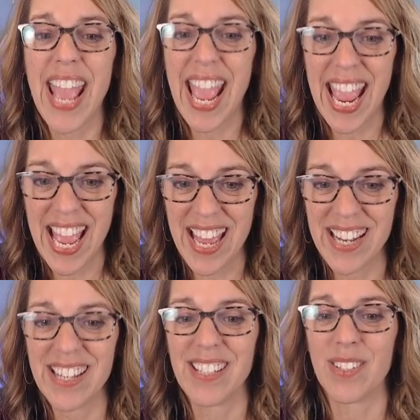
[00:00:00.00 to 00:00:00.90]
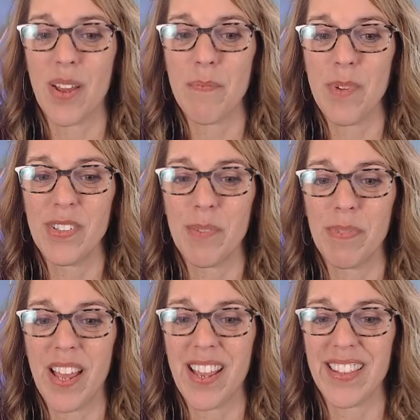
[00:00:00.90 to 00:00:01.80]
and so I'm
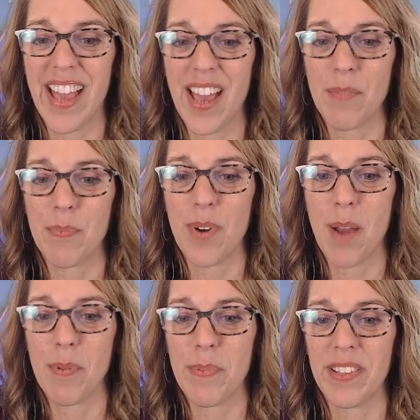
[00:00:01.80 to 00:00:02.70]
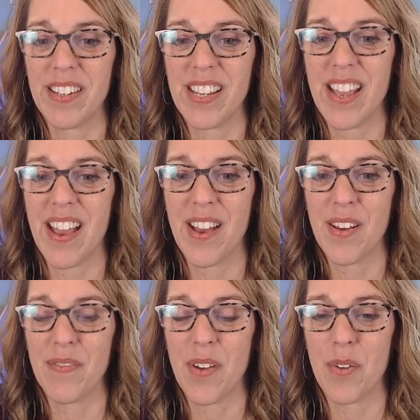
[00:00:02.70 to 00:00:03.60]
multiplying that probability
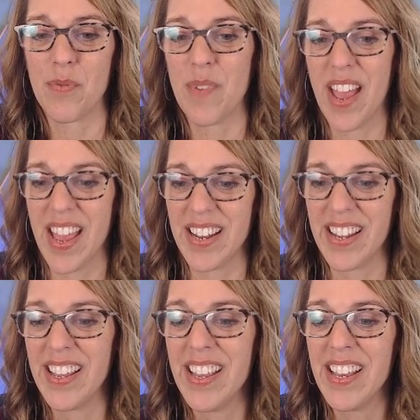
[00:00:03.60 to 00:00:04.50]
of a red.